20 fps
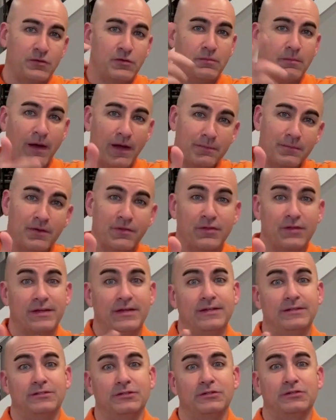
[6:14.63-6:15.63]
Now you
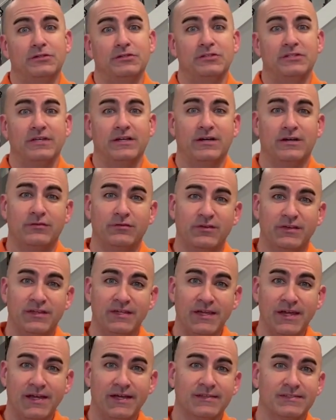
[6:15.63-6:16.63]
might be thinking to
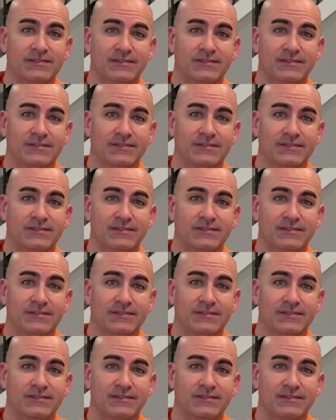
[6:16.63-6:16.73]
yourself,